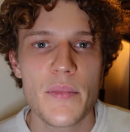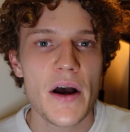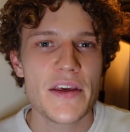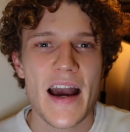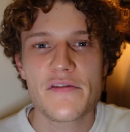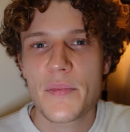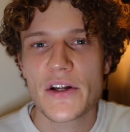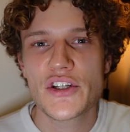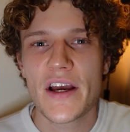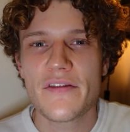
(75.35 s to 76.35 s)
but you have a
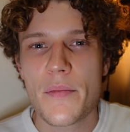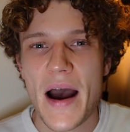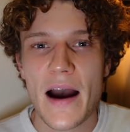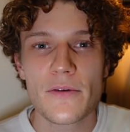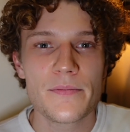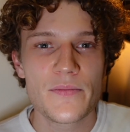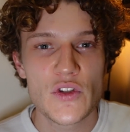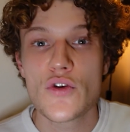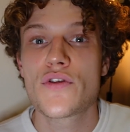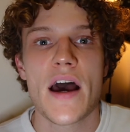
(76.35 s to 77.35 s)
budget of about
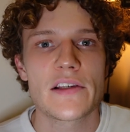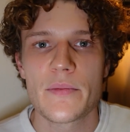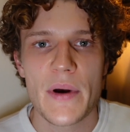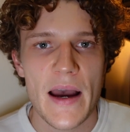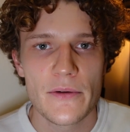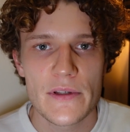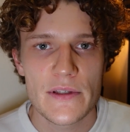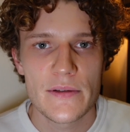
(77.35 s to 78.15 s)
£2,000.